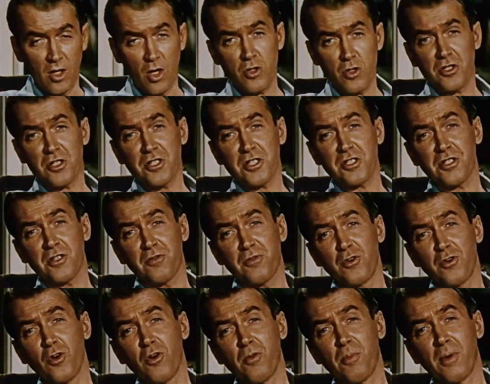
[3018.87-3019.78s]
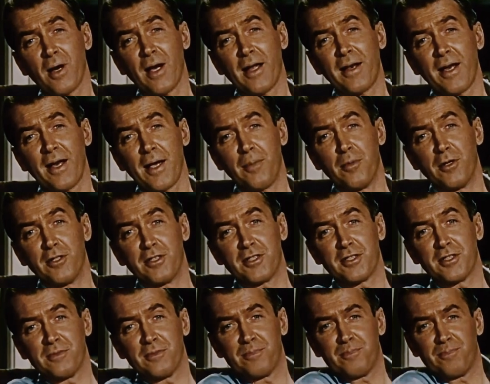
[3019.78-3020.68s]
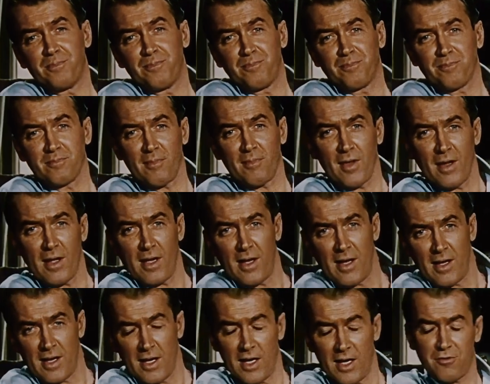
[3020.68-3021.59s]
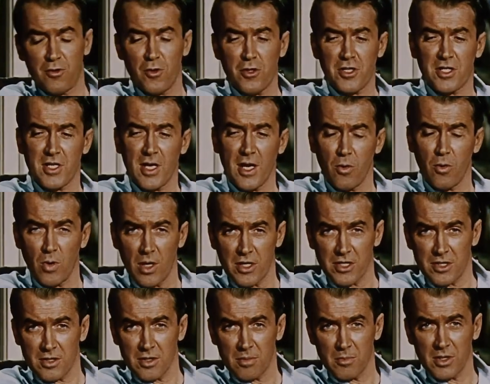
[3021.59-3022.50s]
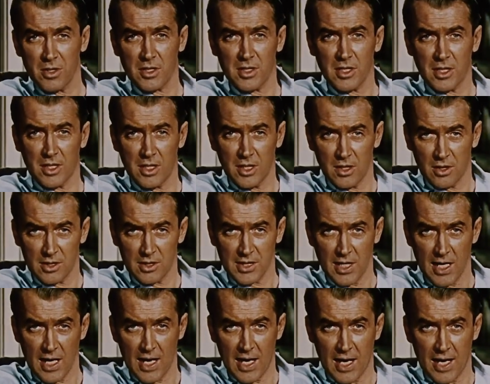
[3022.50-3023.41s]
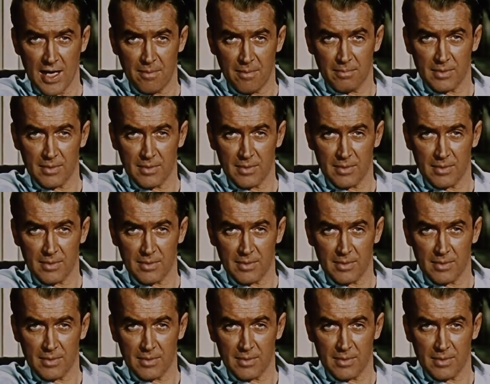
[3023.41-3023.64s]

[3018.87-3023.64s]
Those are just a few of my neighbors. First, I watched them just to kill time,